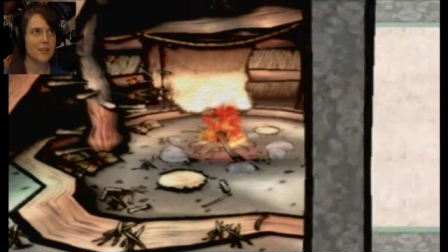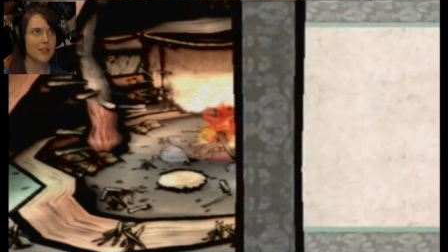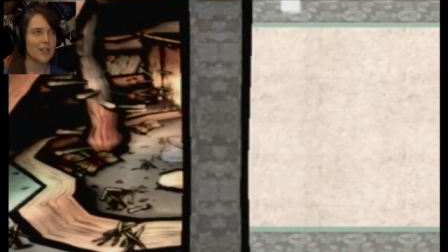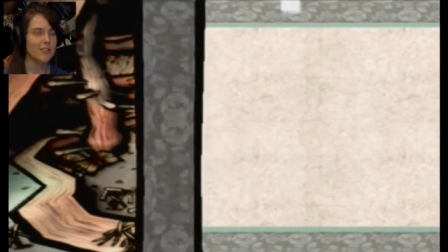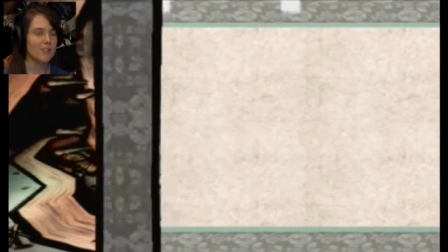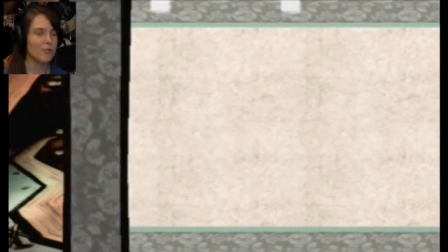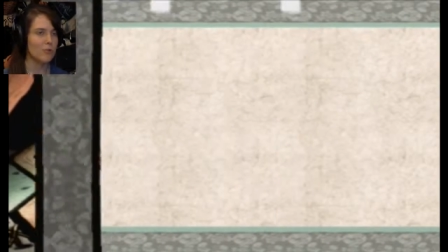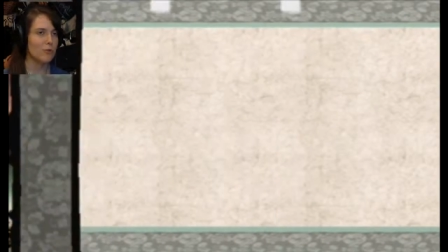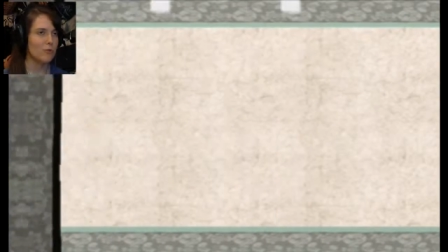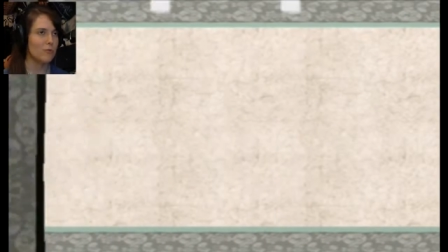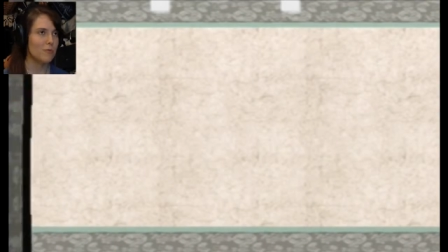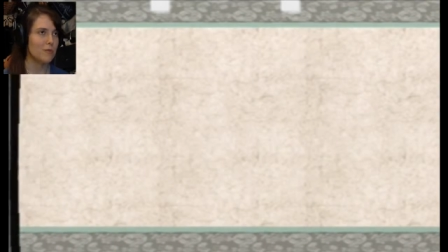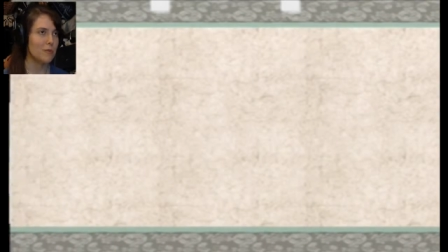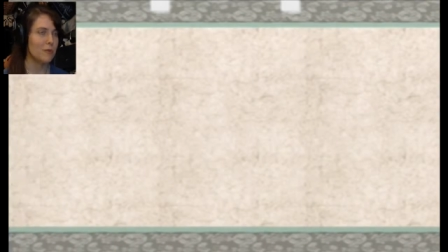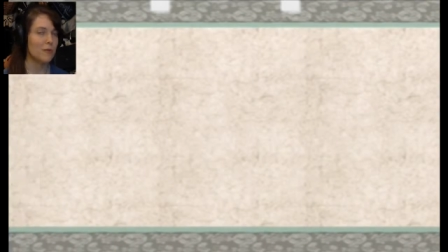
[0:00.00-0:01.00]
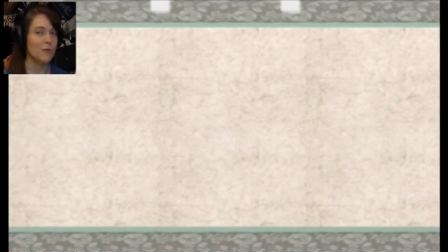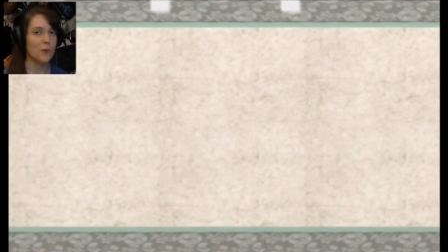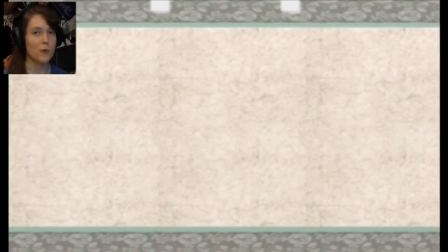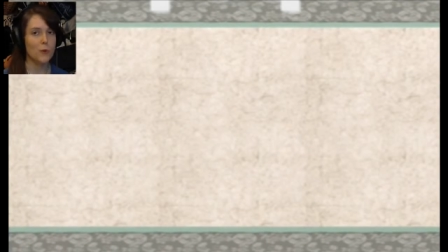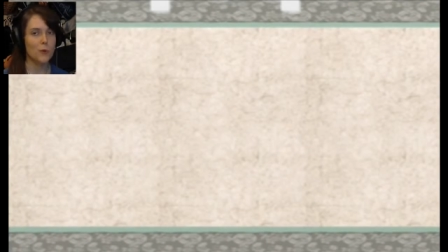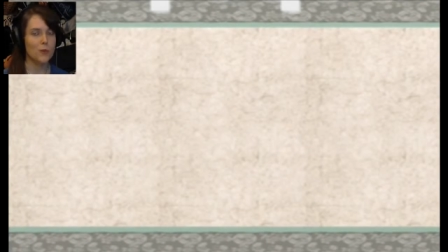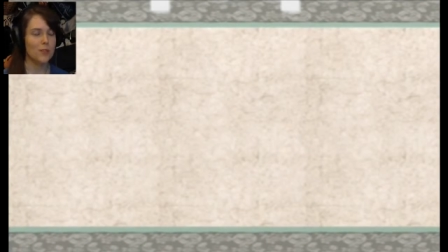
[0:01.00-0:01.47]
I just stole some people's
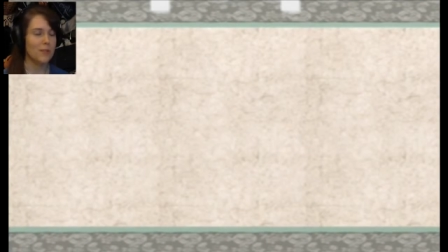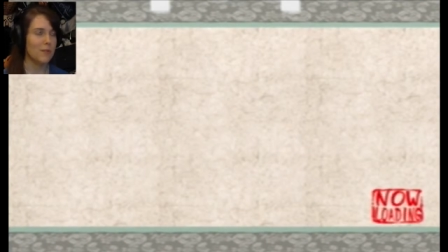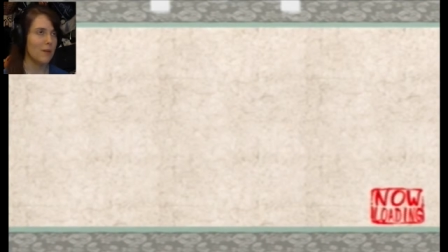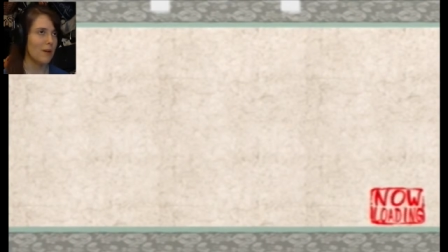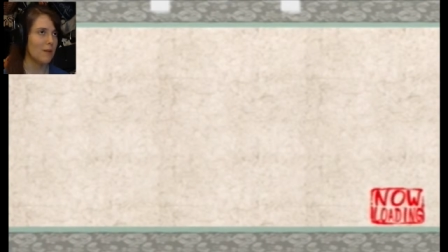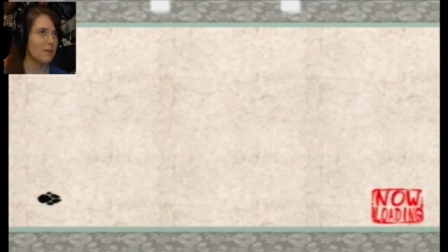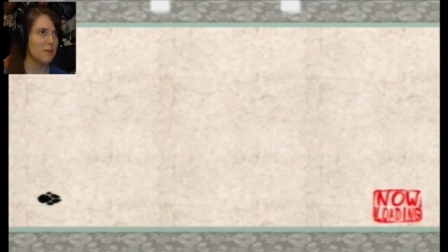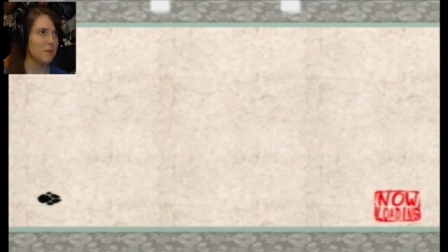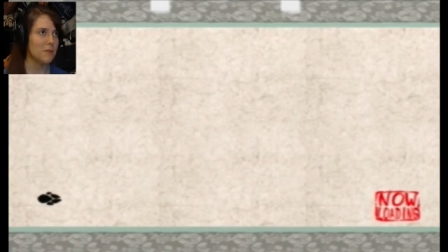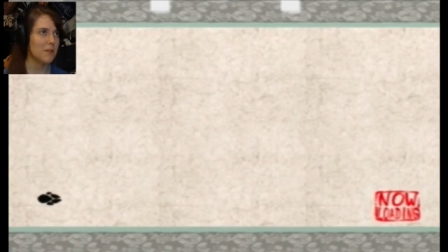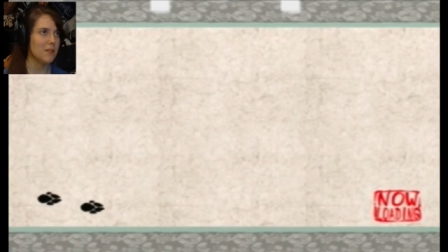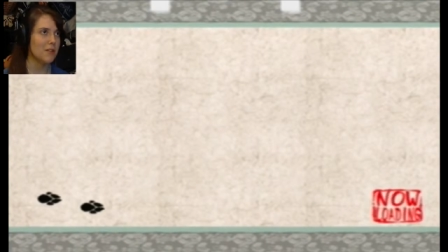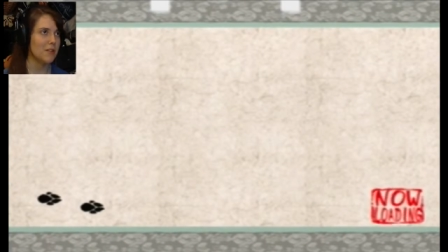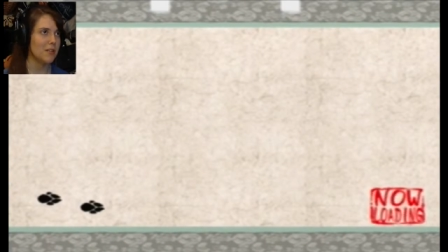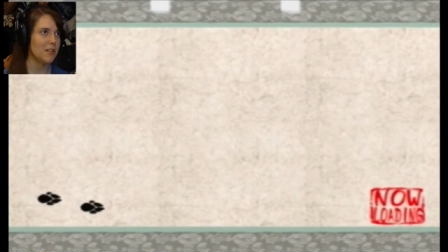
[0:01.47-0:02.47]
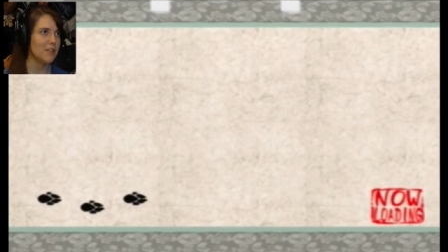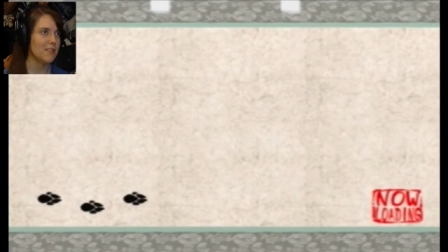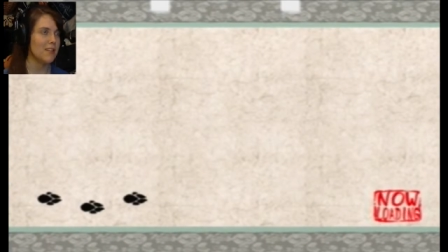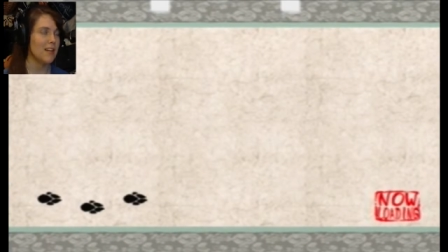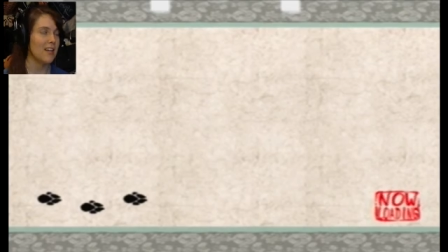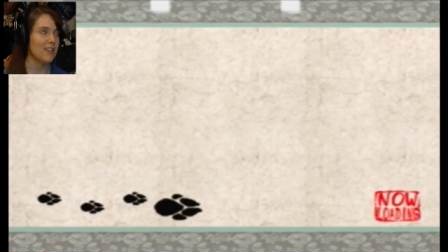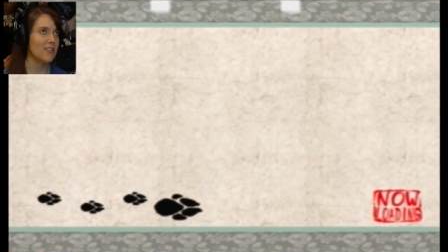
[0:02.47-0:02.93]
food that they probably spent
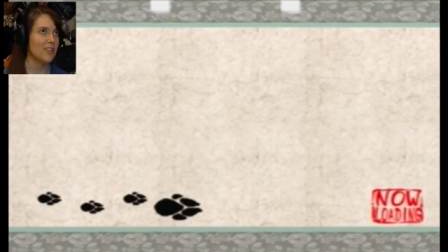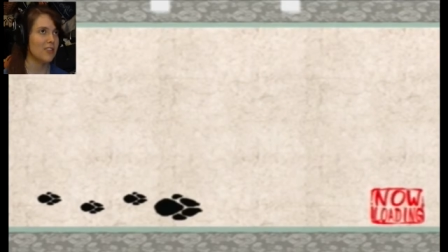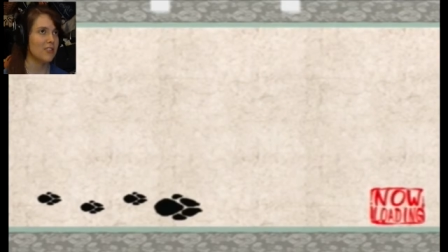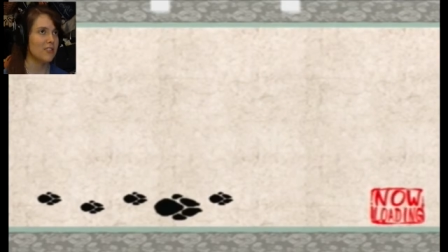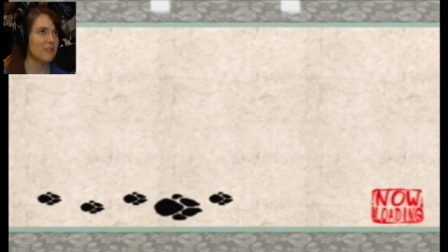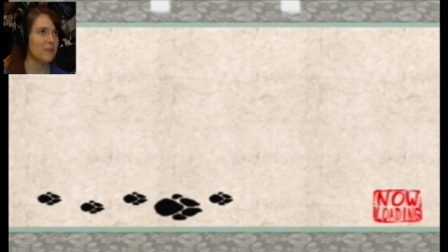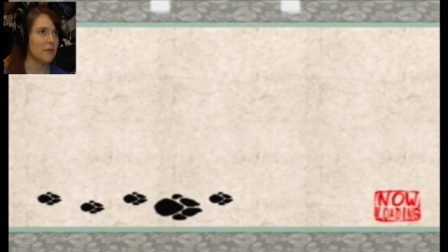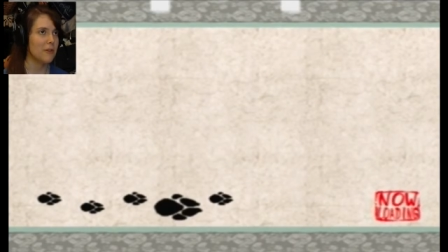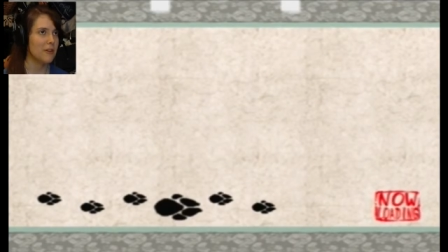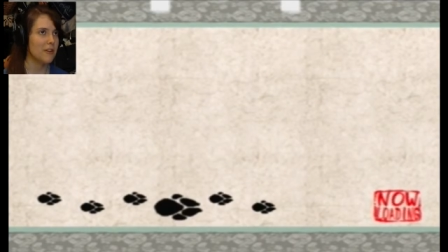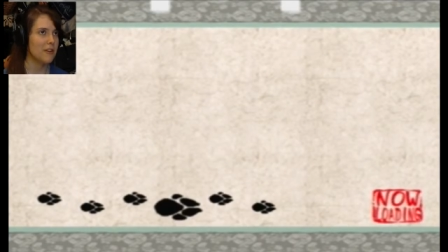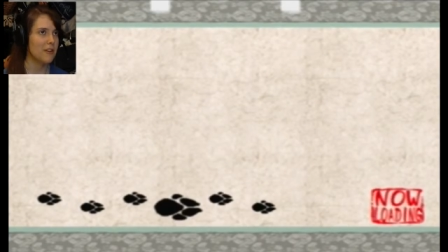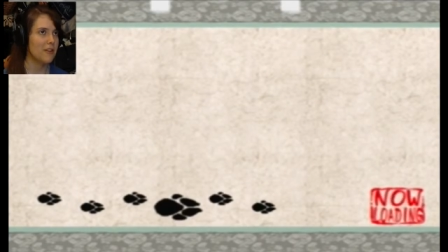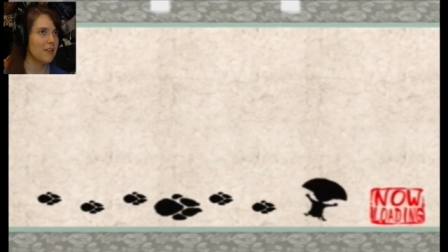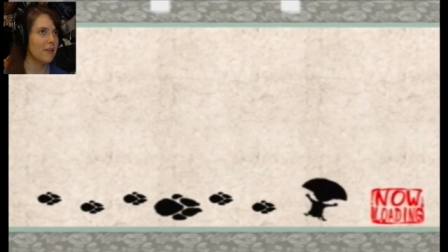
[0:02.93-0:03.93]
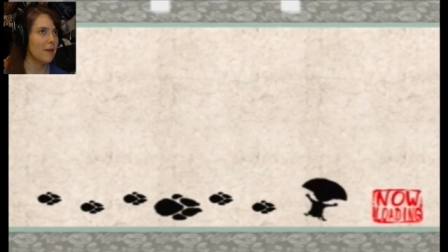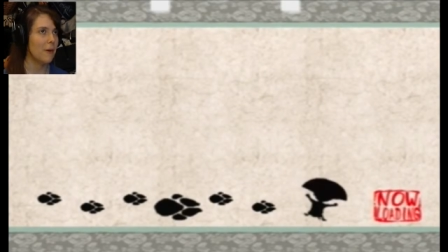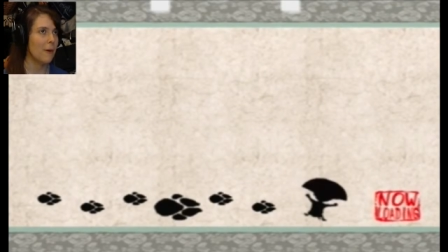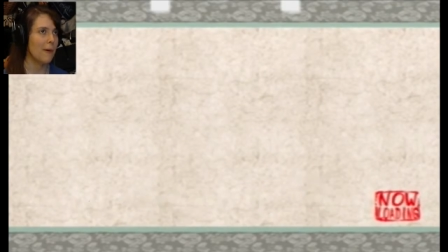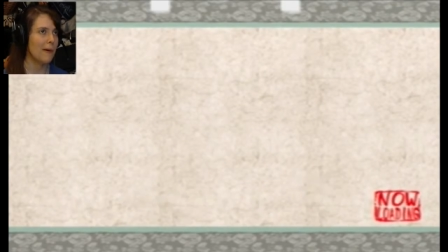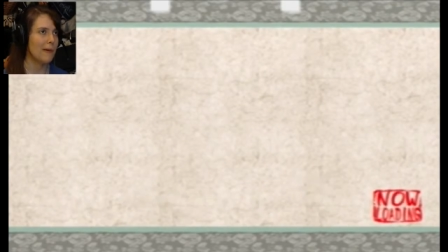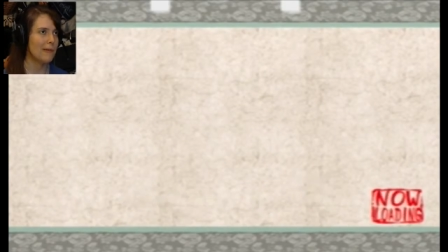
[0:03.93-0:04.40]
like days hunting for.
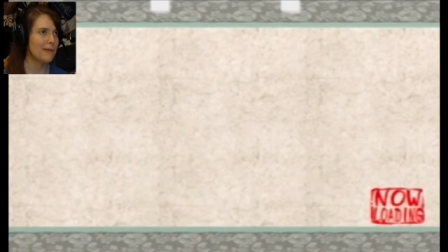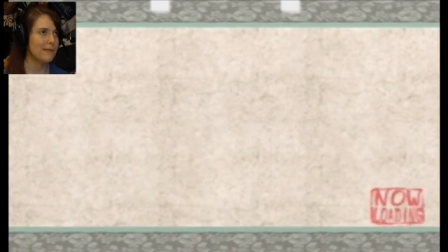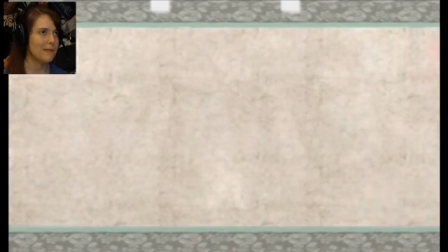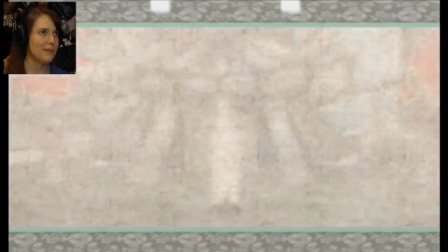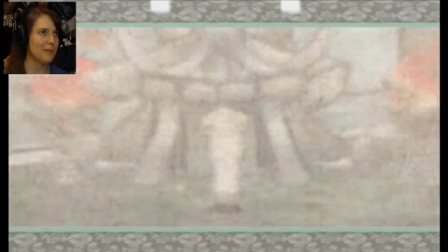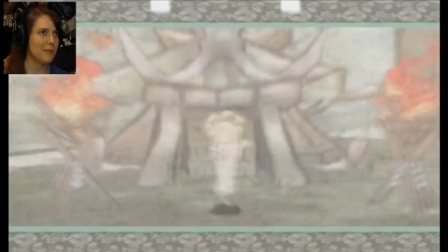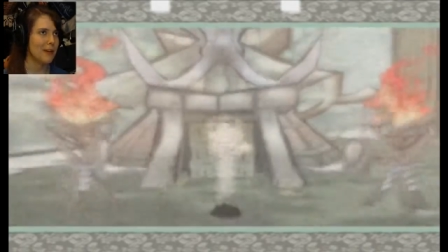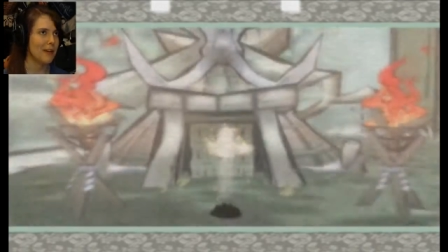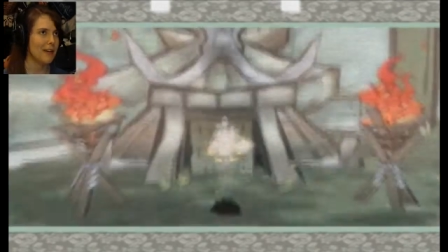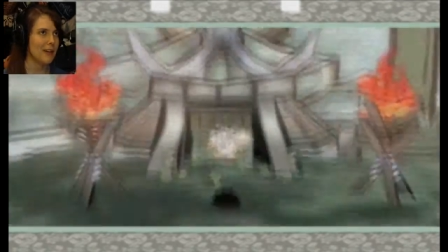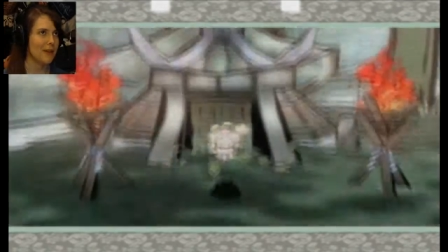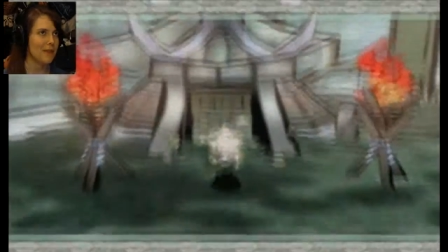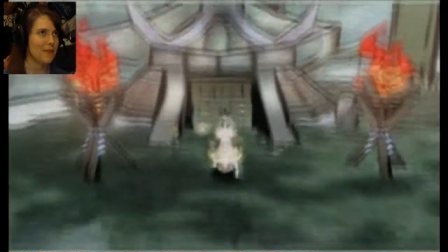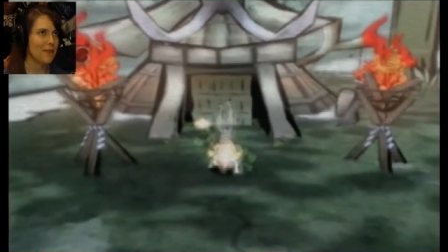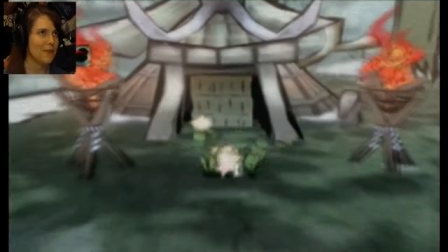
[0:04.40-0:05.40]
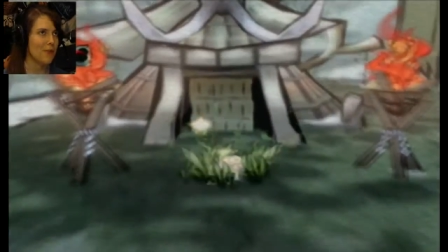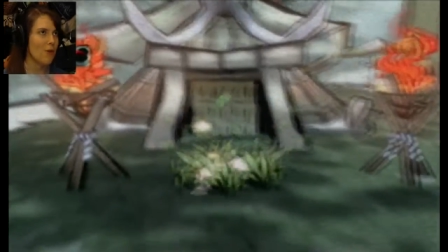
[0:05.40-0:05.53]
Oh well, it's mine now.